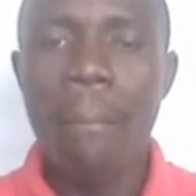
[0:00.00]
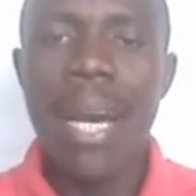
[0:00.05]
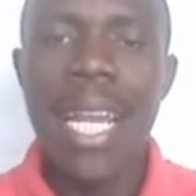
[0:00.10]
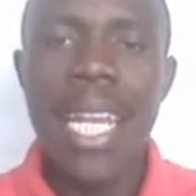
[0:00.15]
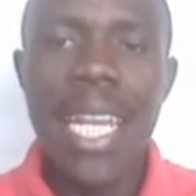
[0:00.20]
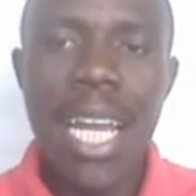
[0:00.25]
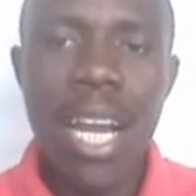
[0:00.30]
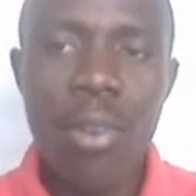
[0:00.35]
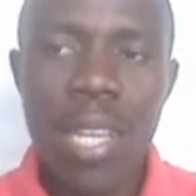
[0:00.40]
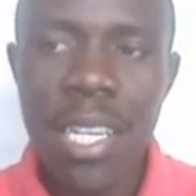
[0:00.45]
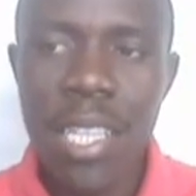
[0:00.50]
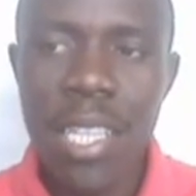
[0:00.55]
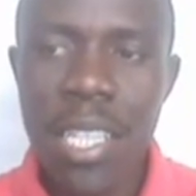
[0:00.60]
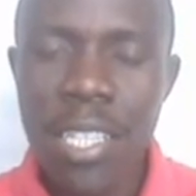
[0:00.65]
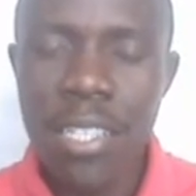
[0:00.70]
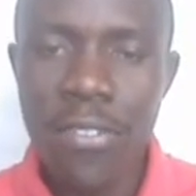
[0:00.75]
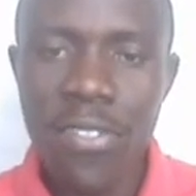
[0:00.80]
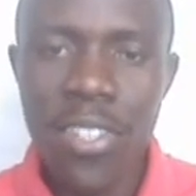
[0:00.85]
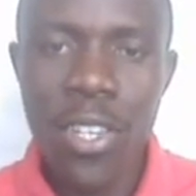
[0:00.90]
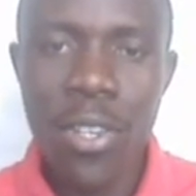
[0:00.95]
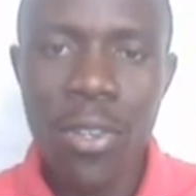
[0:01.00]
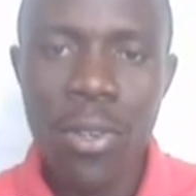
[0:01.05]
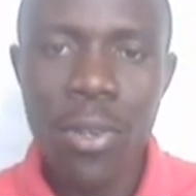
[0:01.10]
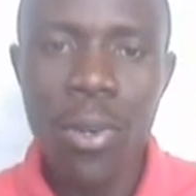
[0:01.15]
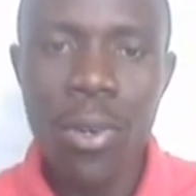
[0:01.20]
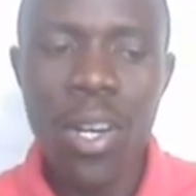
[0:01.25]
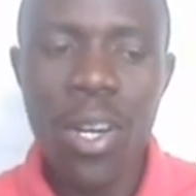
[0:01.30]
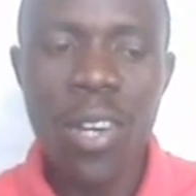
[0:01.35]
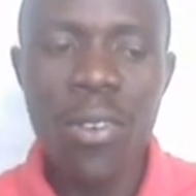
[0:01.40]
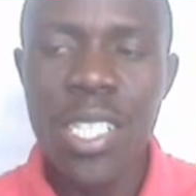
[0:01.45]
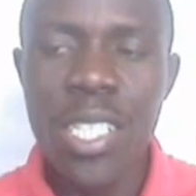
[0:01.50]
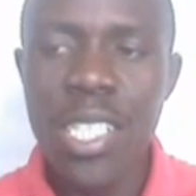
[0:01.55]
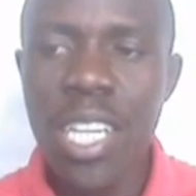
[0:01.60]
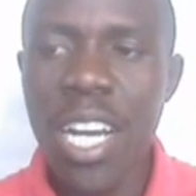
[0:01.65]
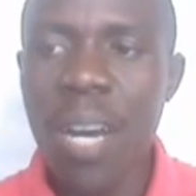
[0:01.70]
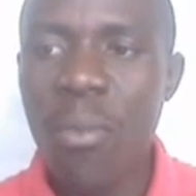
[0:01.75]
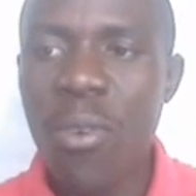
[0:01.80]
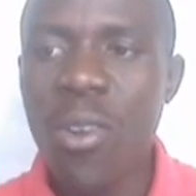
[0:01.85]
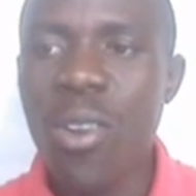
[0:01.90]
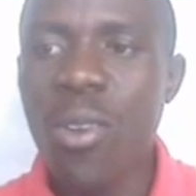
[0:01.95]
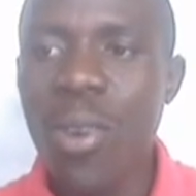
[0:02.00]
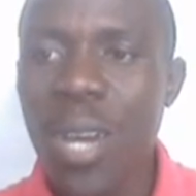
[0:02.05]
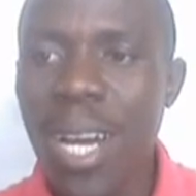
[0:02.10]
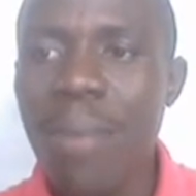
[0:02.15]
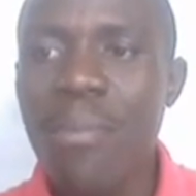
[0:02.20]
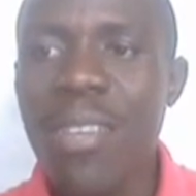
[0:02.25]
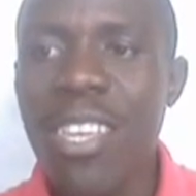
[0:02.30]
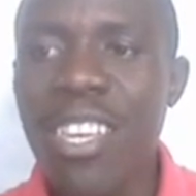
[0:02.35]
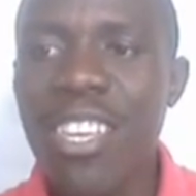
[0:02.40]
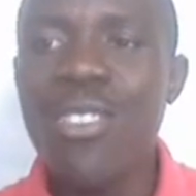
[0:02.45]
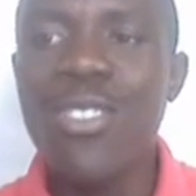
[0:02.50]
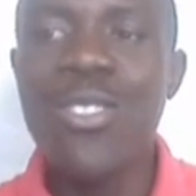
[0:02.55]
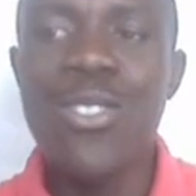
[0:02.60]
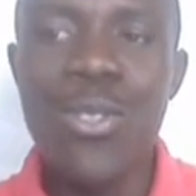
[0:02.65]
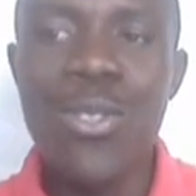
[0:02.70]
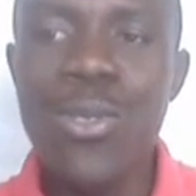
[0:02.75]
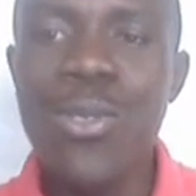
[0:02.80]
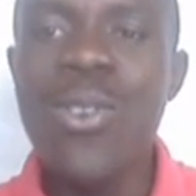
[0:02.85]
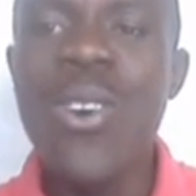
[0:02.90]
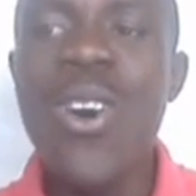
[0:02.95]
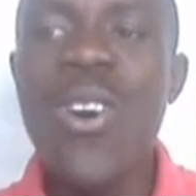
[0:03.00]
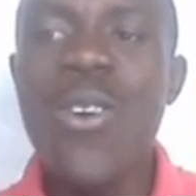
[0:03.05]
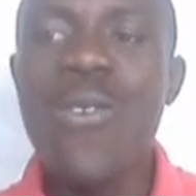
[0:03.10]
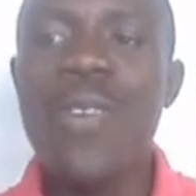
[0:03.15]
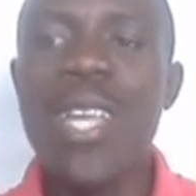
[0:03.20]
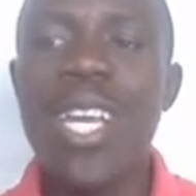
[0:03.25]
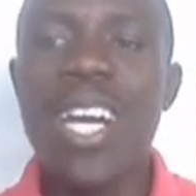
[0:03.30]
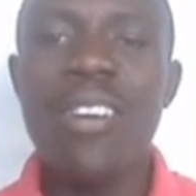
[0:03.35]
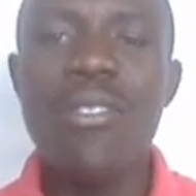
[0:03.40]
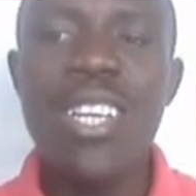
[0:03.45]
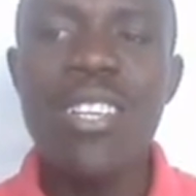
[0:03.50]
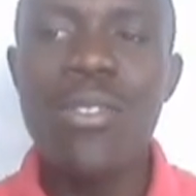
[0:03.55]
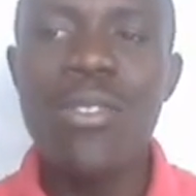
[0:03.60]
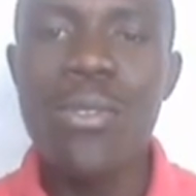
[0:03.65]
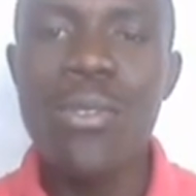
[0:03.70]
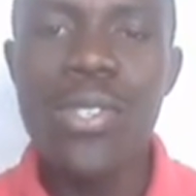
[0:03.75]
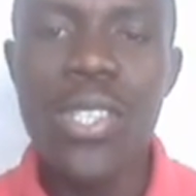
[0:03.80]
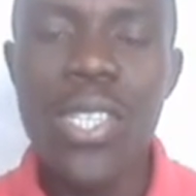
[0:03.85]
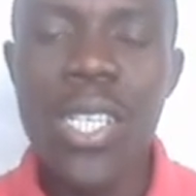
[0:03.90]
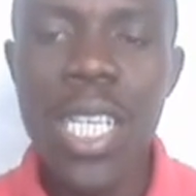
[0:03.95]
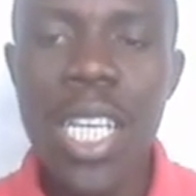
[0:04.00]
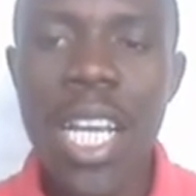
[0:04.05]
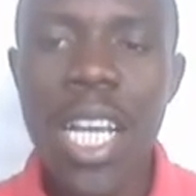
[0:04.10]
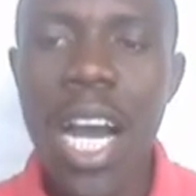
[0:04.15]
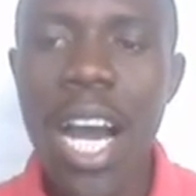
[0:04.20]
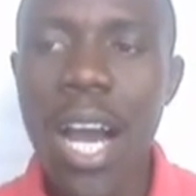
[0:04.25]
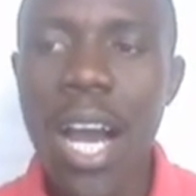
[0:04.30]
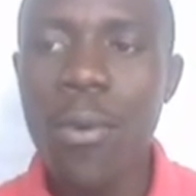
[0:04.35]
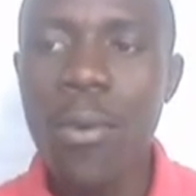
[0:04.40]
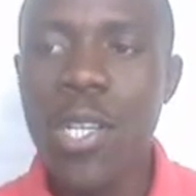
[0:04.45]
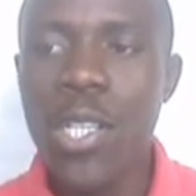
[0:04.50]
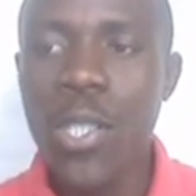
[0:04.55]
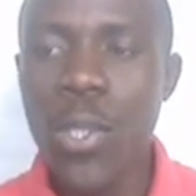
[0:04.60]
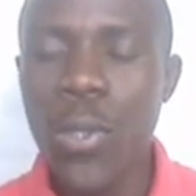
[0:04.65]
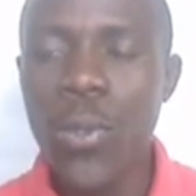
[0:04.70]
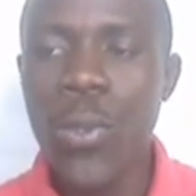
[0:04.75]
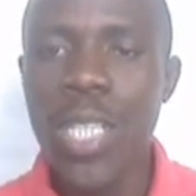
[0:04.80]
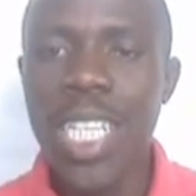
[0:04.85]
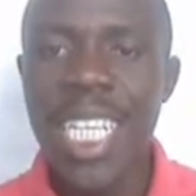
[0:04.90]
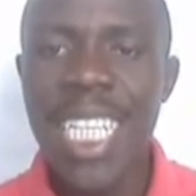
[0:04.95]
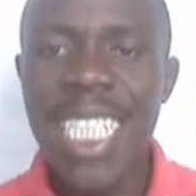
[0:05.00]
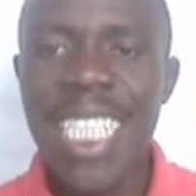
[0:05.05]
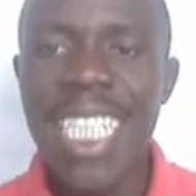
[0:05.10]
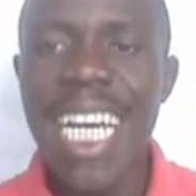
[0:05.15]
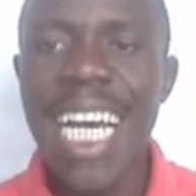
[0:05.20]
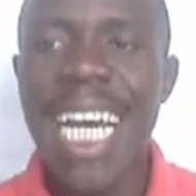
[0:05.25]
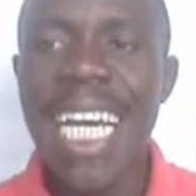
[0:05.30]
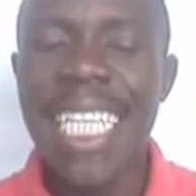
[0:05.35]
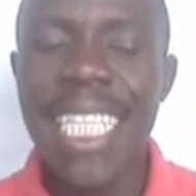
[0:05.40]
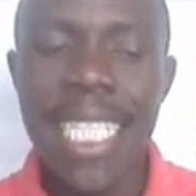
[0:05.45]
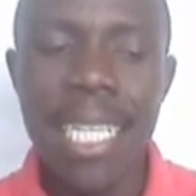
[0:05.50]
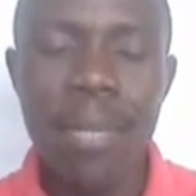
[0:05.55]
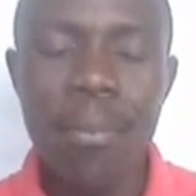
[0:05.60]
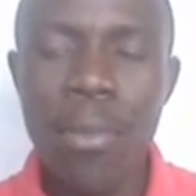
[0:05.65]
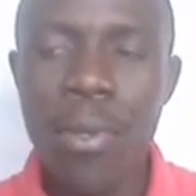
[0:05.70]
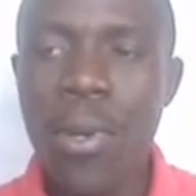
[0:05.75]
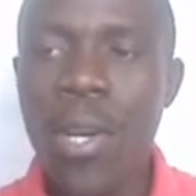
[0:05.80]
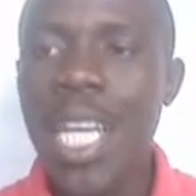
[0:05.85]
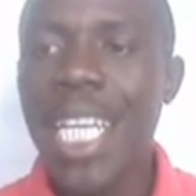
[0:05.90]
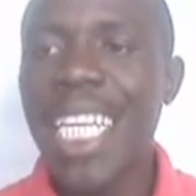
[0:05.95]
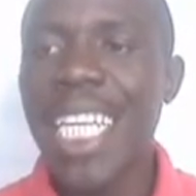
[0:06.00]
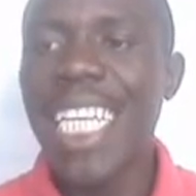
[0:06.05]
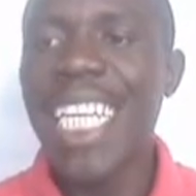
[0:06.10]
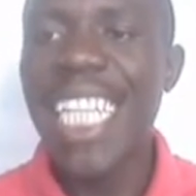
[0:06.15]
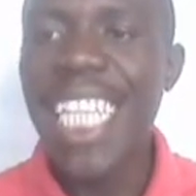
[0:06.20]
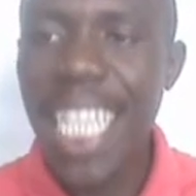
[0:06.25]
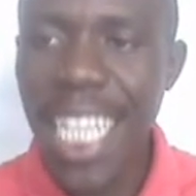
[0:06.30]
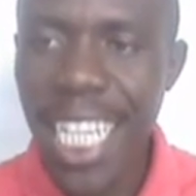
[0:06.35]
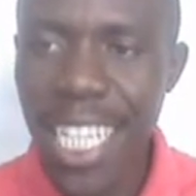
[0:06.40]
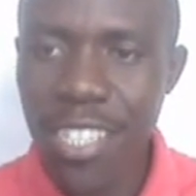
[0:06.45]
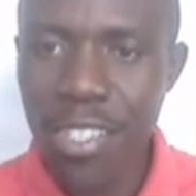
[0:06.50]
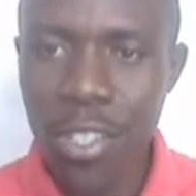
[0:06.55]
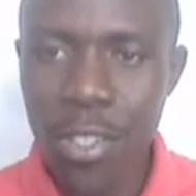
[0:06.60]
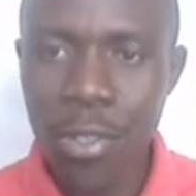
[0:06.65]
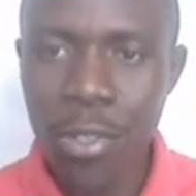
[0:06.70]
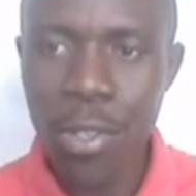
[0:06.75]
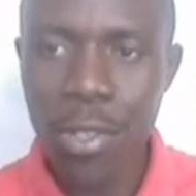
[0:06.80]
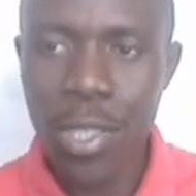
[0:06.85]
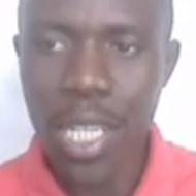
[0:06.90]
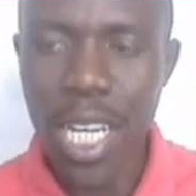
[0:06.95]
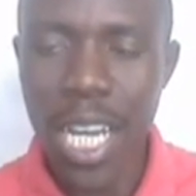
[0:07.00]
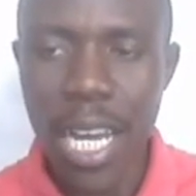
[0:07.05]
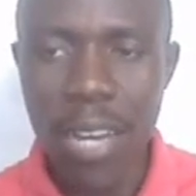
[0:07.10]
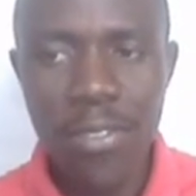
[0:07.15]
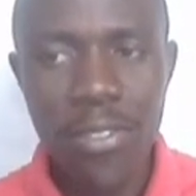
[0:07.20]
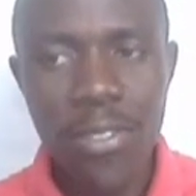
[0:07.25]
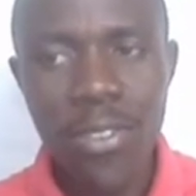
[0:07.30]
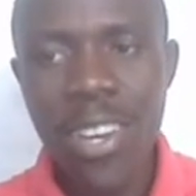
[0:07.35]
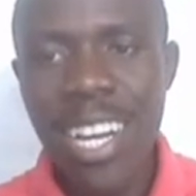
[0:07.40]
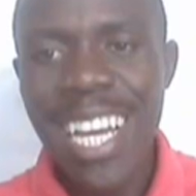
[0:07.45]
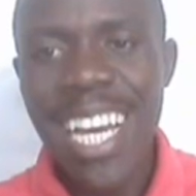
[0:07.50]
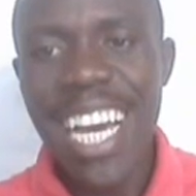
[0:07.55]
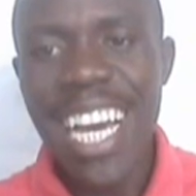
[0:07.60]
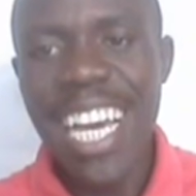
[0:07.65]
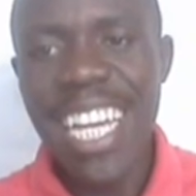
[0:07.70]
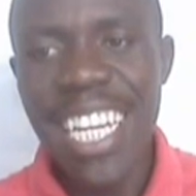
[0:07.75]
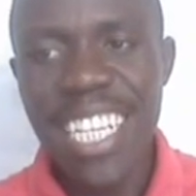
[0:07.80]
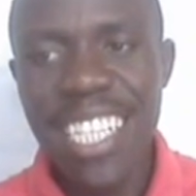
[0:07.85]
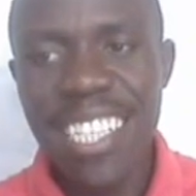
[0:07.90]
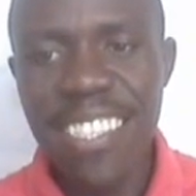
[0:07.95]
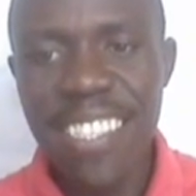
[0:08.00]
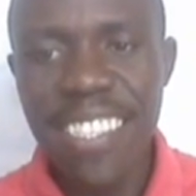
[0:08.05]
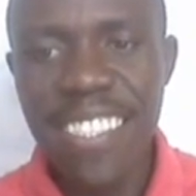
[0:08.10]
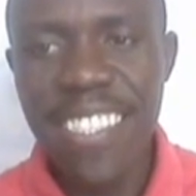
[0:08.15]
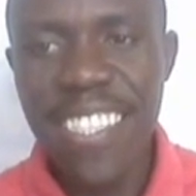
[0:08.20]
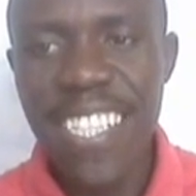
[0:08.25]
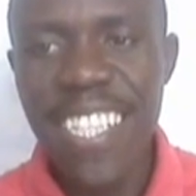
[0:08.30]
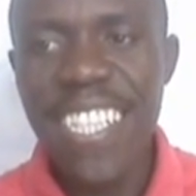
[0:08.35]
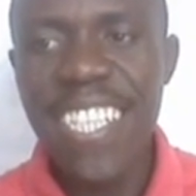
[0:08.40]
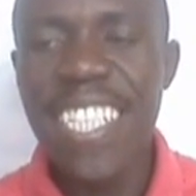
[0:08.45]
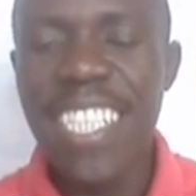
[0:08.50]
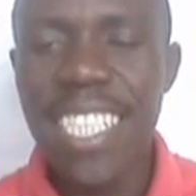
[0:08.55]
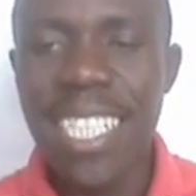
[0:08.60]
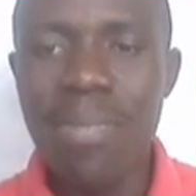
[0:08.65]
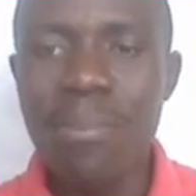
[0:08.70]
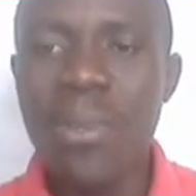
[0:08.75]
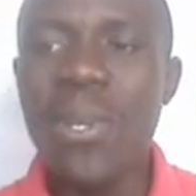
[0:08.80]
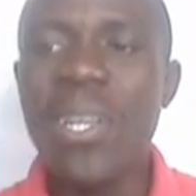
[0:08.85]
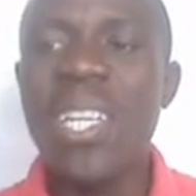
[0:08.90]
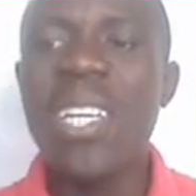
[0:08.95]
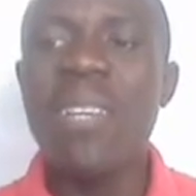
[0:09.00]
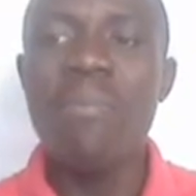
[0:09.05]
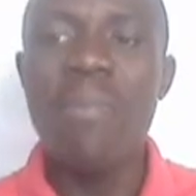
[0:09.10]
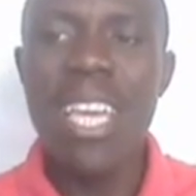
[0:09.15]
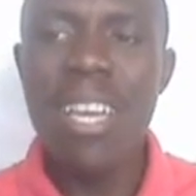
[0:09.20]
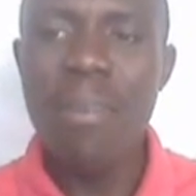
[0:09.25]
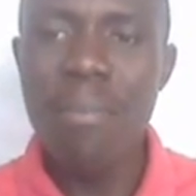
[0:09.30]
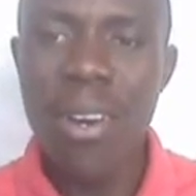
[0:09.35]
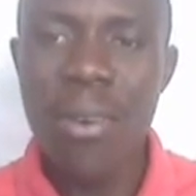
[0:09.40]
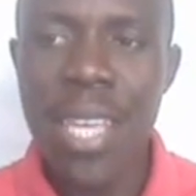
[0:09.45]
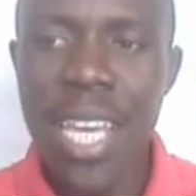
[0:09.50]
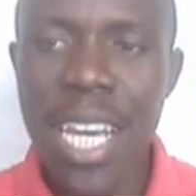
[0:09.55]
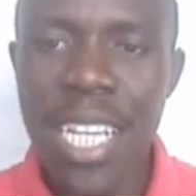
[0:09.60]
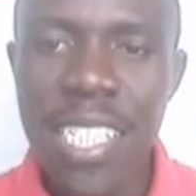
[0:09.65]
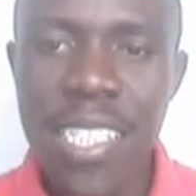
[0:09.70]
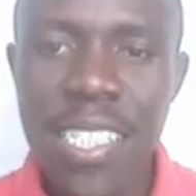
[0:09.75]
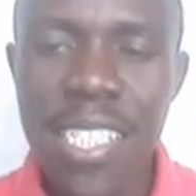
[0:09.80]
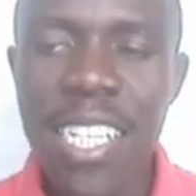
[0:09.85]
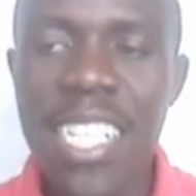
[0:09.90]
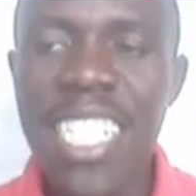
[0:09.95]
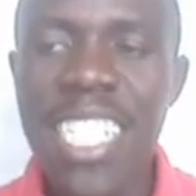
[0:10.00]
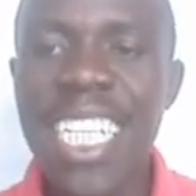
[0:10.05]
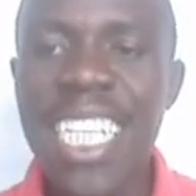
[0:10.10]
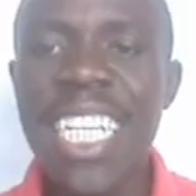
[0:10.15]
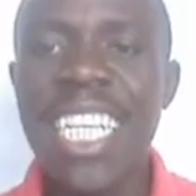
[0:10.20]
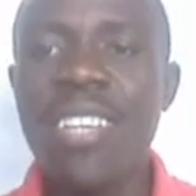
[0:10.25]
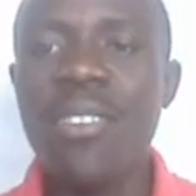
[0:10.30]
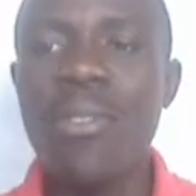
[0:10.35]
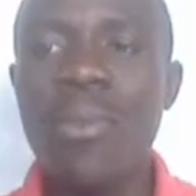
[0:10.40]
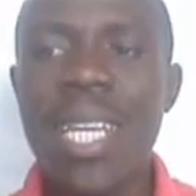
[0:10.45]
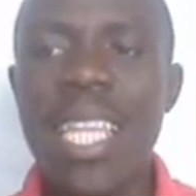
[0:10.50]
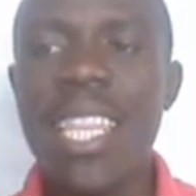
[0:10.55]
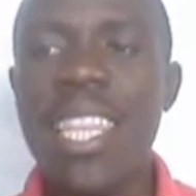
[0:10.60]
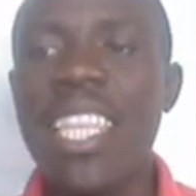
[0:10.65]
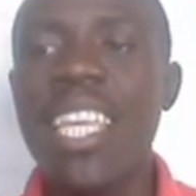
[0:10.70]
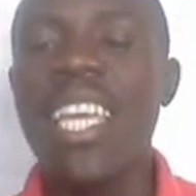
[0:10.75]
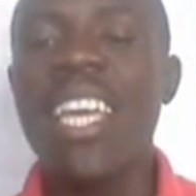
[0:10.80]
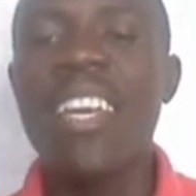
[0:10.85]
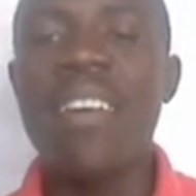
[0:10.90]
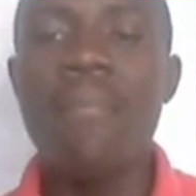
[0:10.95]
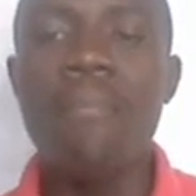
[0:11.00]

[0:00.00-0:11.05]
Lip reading: But now in this video, which I'm welcoming you to, we are going to see how do you create a table in case you don't have an existing table. Remember, we are still dealing with